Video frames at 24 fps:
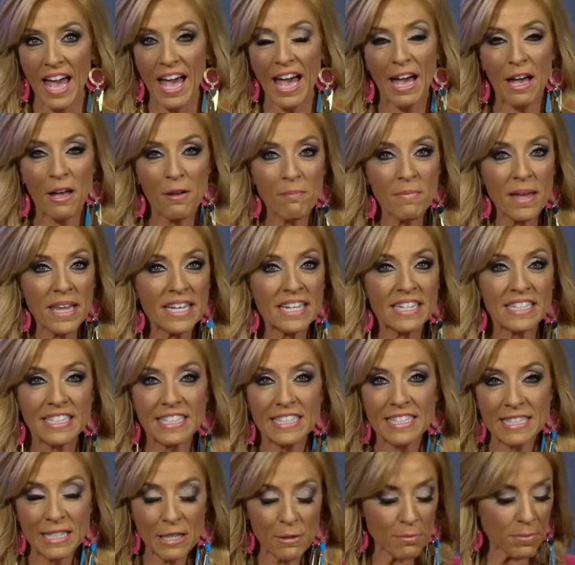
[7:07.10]
I made a
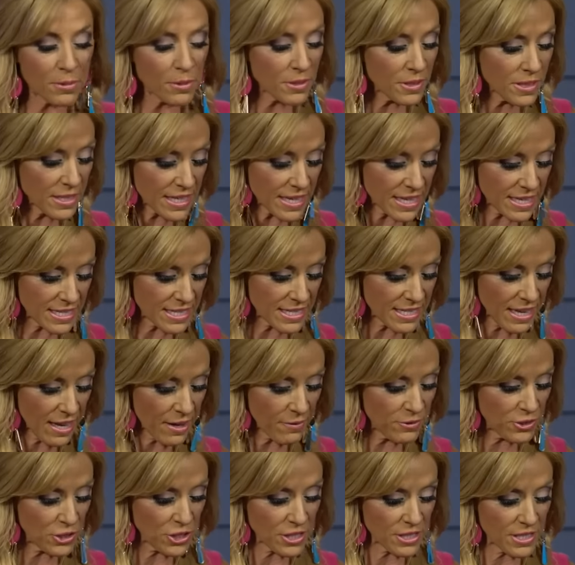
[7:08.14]
simple list of
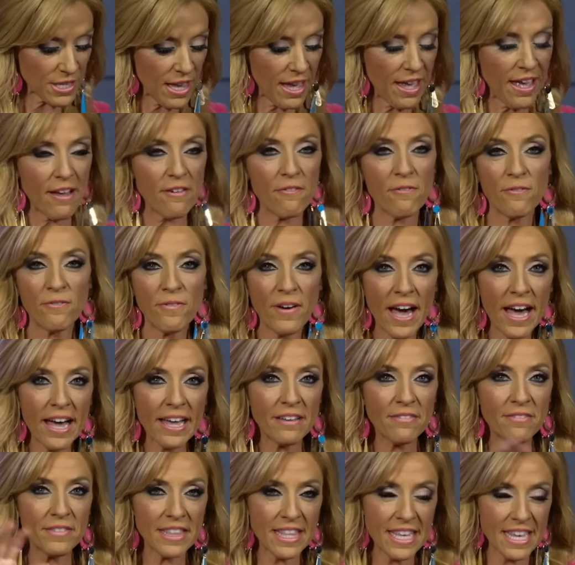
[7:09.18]
just
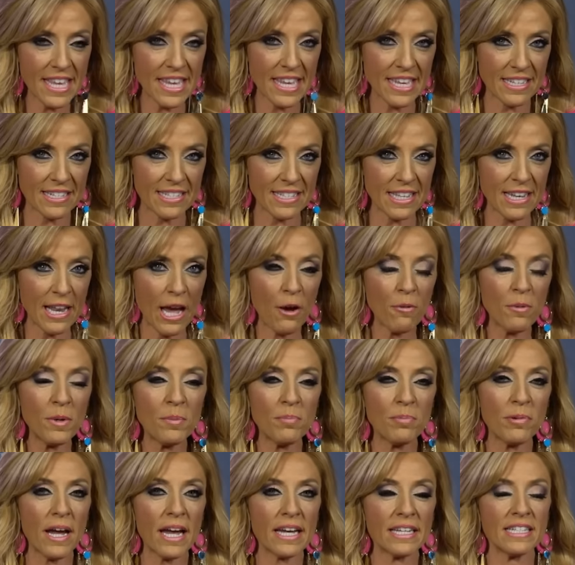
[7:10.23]
five things that I would
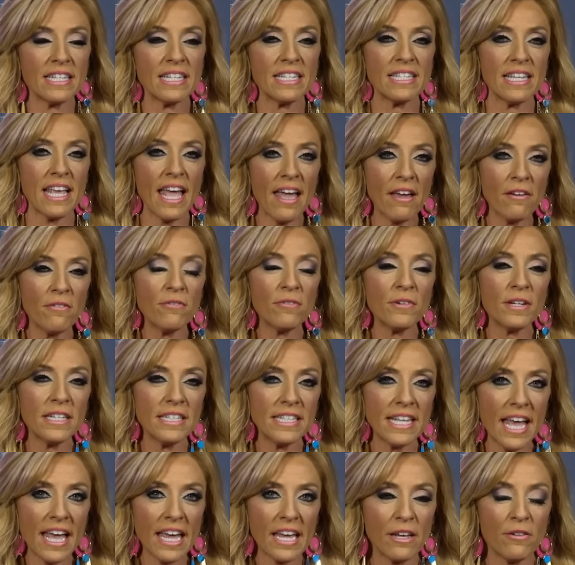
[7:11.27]
practice every
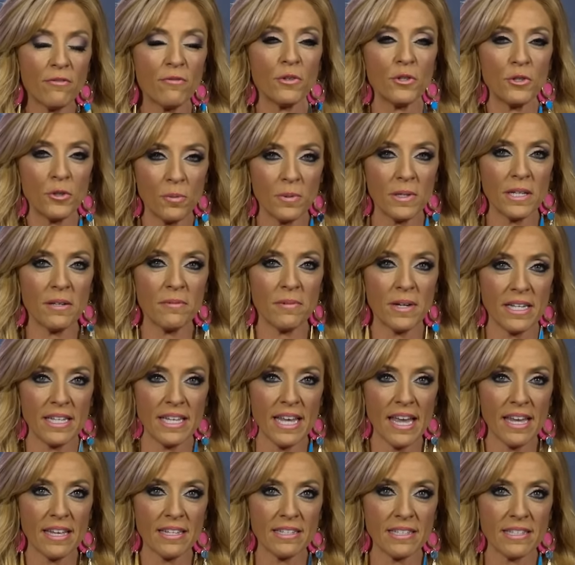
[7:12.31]
day for twenty-one
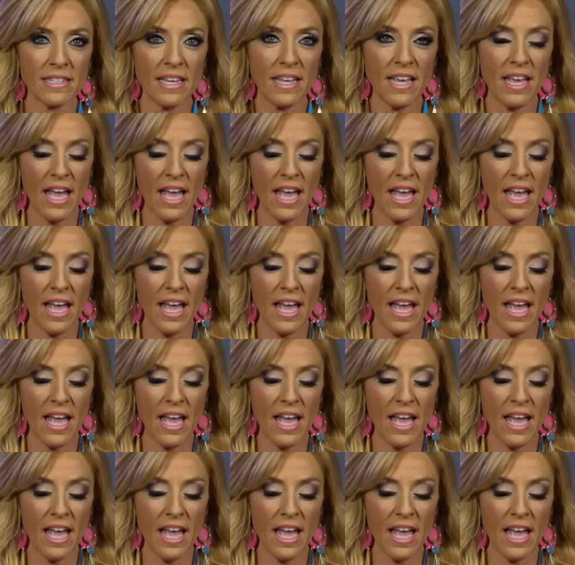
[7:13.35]
days.